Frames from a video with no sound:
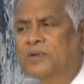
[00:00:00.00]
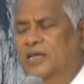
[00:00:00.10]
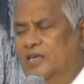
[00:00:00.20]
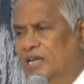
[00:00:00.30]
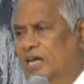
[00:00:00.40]

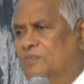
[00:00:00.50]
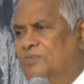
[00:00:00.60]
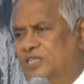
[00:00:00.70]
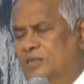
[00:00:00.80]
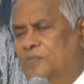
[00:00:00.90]
Bring
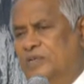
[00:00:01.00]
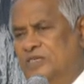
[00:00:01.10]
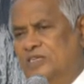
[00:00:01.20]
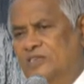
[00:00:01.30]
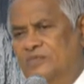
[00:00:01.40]
names in the
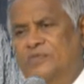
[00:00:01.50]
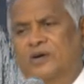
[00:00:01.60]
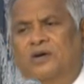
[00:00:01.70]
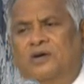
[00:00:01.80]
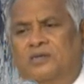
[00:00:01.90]
presence of
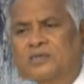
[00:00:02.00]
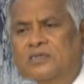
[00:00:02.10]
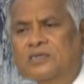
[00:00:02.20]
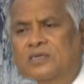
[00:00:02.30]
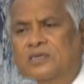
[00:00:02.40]
God.
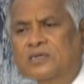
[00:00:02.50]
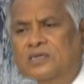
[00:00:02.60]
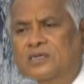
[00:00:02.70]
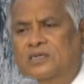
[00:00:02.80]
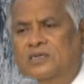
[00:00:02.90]

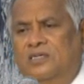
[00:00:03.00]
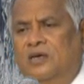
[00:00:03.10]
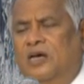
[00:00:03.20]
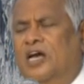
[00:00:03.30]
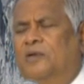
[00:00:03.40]

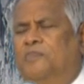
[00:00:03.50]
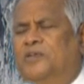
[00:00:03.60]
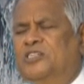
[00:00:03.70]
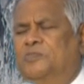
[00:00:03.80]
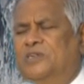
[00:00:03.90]
The high
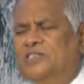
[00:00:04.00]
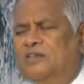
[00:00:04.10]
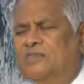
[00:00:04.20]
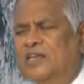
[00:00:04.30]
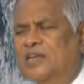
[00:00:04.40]
priest must
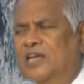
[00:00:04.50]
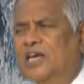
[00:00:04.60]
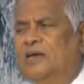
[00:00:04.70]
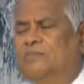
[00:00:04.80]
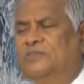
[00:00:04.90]
have the
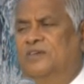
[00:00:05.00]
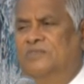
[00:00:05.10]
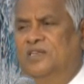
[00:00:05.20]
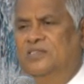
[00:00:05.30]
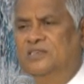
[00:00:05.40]
names
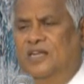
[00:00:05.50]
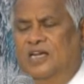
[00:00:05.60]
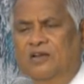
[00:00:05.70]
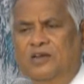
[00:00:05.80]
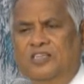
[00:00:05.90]
of
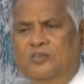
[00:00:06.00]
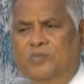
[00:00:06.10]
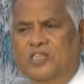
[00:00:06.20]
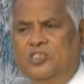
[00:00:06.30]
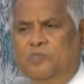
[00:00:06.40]
Israel on his
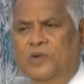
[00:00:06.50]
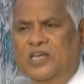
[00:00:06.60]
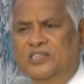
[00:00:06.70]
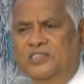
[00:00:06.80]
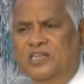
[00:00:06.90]

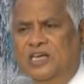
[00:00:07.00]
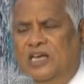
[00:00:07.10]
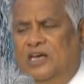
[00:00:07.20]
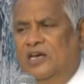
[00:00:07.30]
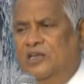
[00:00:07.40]
breastplate
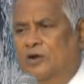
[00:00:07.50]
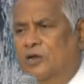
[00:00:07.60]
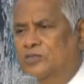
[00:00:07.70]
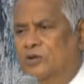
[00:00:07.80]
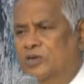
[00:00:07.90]
and
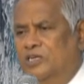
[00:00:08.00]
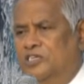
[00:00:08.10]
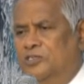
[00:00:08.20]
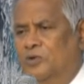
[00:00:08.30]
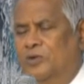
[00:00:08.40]
also on
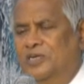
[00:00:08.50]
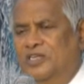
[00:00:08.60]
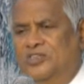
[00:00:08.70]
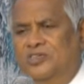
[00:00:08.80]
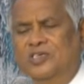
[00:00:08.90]
his
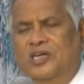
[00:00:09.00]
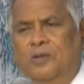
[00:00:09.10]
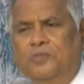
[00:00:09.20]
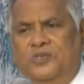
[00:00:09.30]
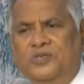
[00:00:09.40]
shoulder
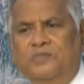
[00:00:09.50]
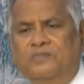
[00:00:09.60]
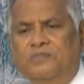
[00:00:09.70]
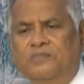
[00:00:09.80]
straps.